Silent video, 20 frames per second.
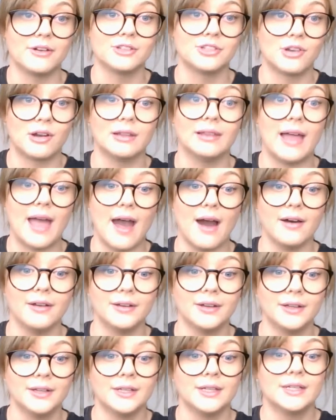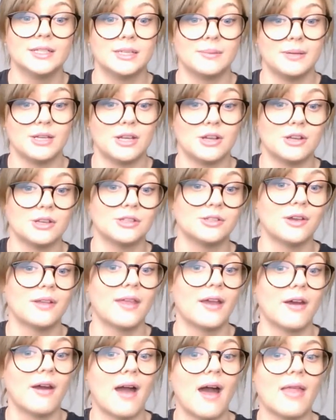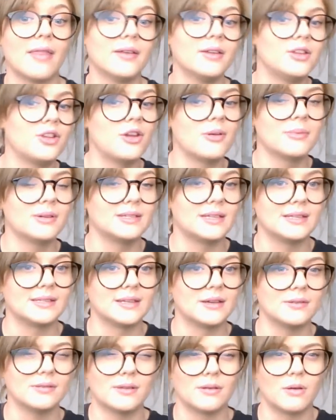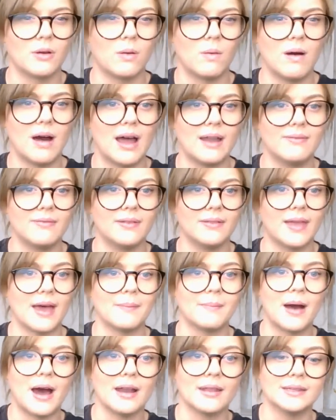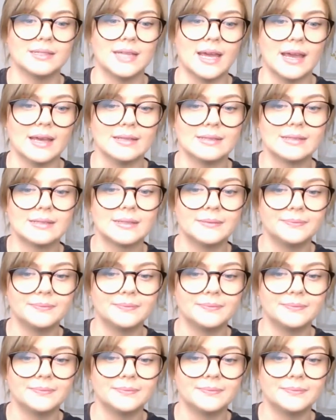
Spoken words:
not allowed to be used. So there are other numeracy skills that are required for that part of the test.